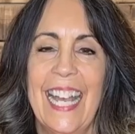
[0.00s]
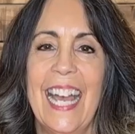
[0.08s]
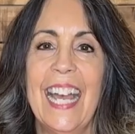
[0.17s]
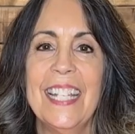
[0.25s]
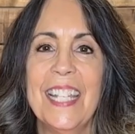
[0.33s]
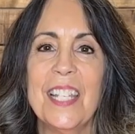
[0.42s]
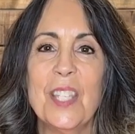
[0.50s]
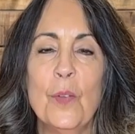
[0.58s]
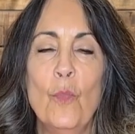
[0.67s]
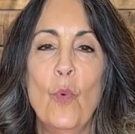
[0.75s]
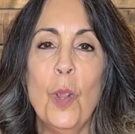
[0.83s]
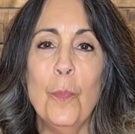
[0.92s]
A
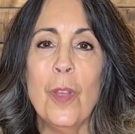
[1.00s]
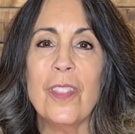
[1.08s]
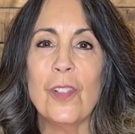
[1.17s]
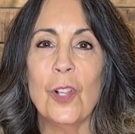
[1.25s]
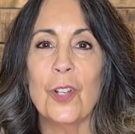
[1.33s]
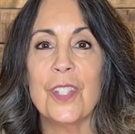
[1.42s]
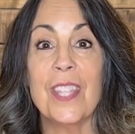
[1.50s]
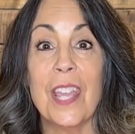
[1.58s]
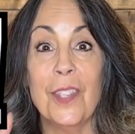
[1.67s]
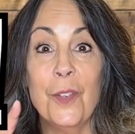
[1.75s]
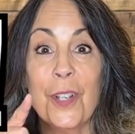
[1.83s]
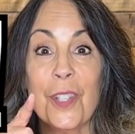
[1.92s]
dozen warm weather looks that
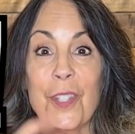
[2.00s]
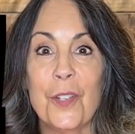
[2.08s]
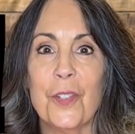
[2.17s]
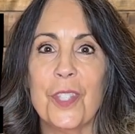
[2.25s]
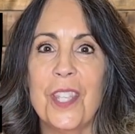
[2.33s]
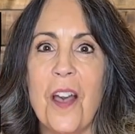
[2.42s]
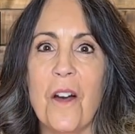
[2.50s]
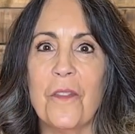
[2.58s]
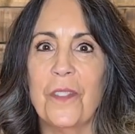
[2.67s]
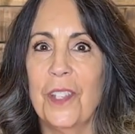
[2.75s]
you could sew yourself